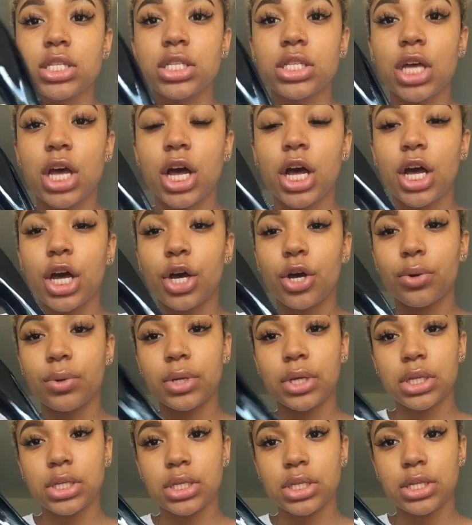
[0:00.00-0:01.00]
So
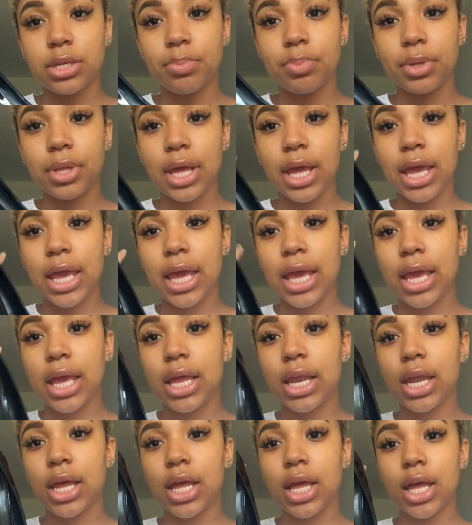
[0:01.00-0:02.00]
it's a
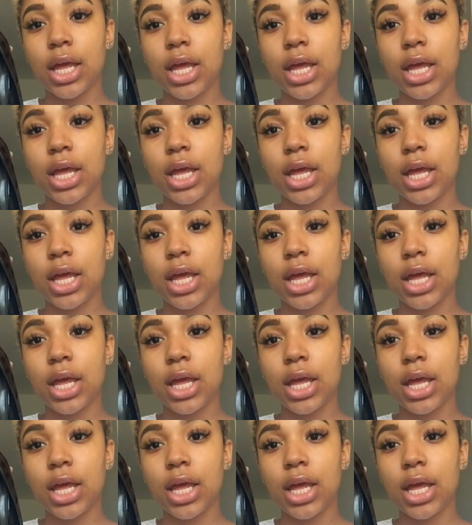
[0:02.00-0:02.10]
plain,